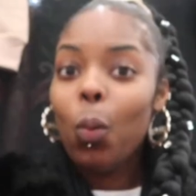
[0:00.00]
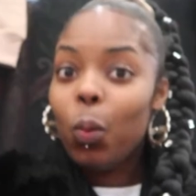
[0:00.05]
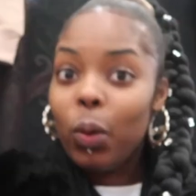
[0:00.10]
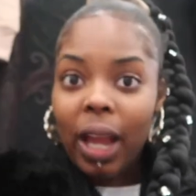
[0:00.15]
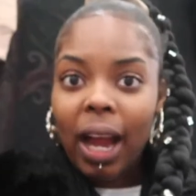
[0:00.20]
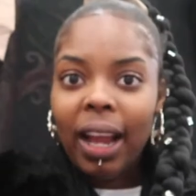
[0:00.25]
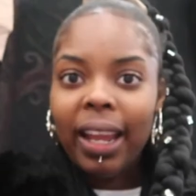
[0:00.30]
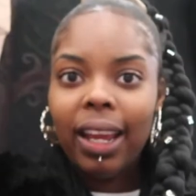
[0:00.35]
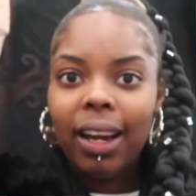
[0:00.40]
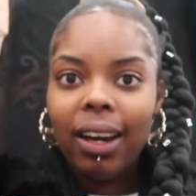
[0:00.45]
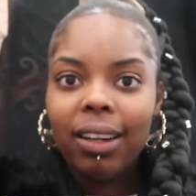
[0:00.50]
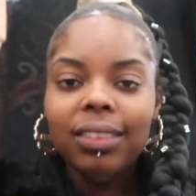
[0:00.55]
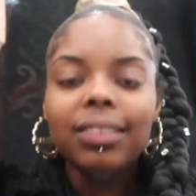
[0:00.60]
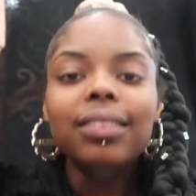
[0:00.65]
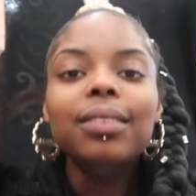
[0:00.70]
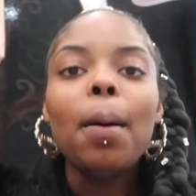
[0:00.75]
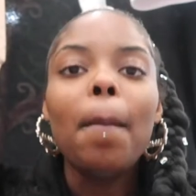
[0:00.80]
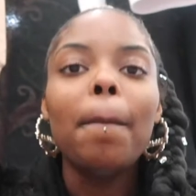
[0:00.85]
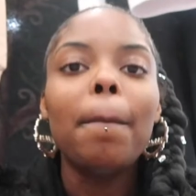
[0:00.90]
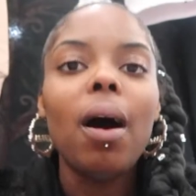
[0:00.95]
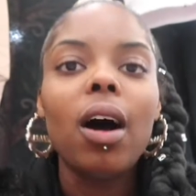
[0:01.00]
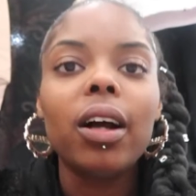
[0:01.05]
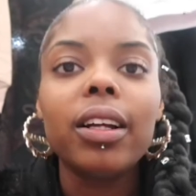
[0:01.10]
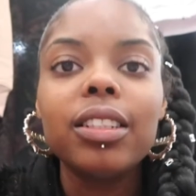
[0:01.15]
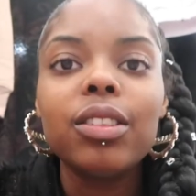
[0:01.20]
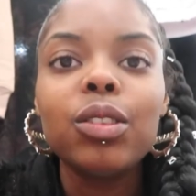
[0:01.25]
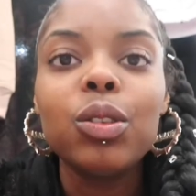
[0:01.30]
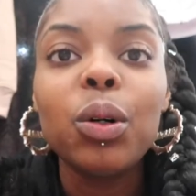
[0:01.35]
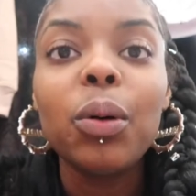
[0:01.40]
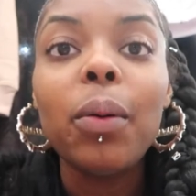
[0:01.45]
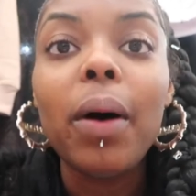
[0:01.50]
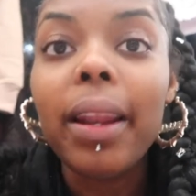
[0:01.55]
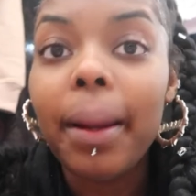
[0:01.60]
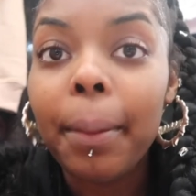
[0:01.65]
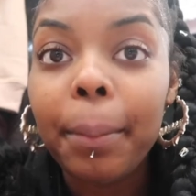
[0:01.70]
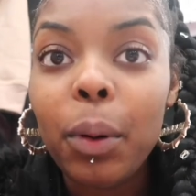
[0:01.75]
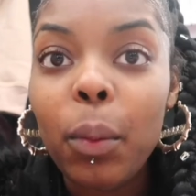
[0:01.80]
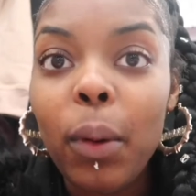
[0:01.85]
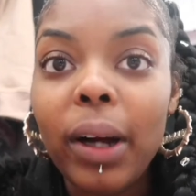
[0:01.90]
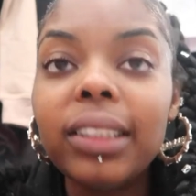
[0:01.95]
We are here, market store
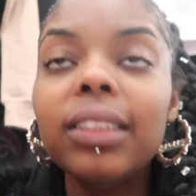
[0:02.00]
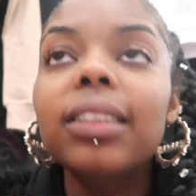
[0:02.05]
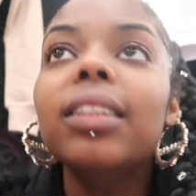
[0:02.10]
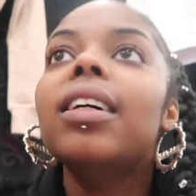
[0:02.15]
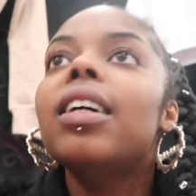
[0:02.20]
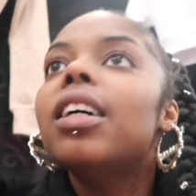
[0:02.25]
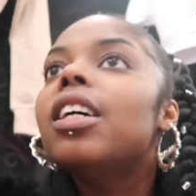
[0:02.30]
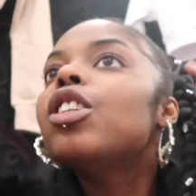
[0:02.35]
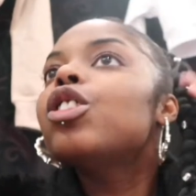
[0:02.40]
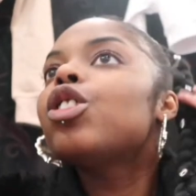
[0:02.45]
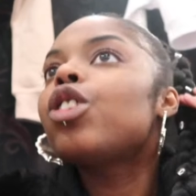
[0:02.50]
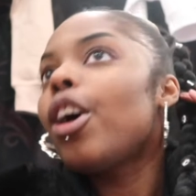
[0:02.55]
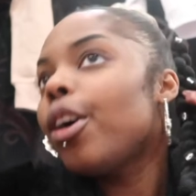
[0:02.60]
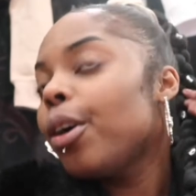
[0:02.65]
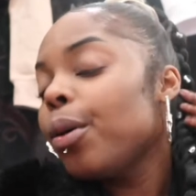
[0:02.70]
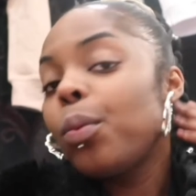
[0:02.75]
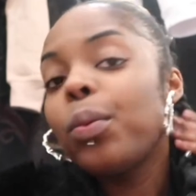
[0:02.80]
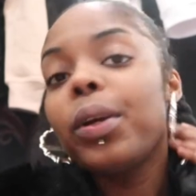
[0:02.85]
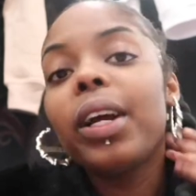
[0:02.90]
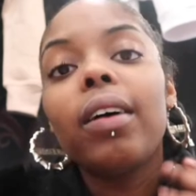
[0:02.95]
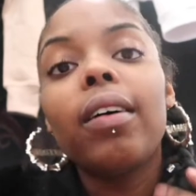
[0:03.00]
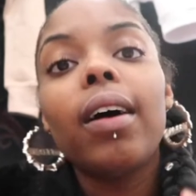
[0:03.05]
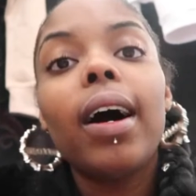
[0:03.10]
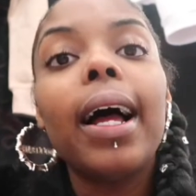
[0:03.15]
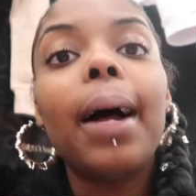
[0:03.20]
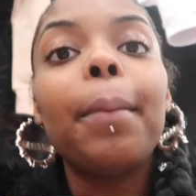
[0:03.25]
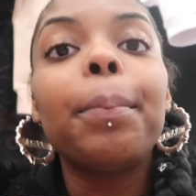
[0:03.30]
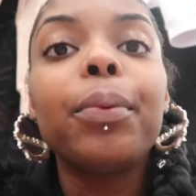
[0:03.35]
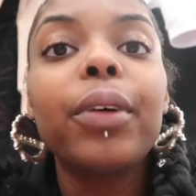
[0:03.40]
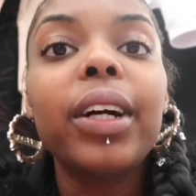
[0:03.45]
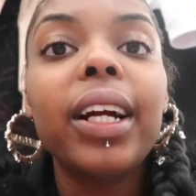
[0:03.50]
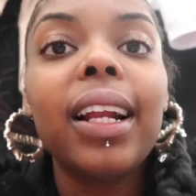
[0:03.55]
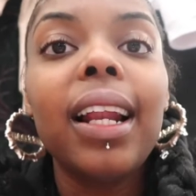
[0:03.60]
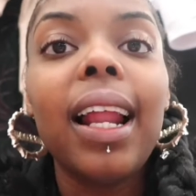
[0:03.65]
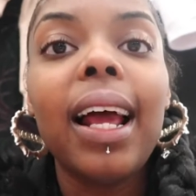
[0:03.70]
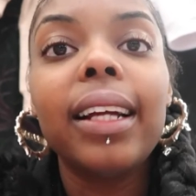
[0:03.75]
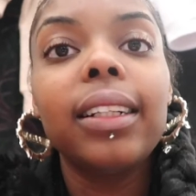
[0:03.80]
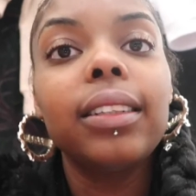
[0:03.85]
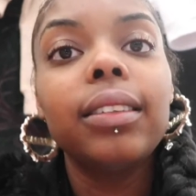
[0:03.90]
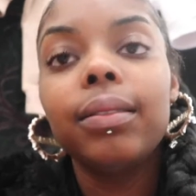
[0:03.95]
number one. So we are at Brick
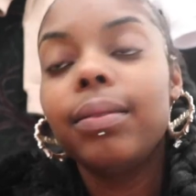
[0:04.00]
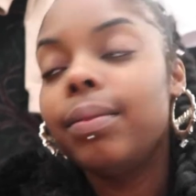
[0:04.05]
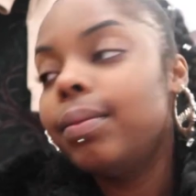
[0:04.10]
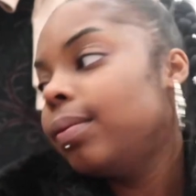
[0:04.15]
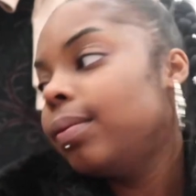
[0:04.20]
Lane.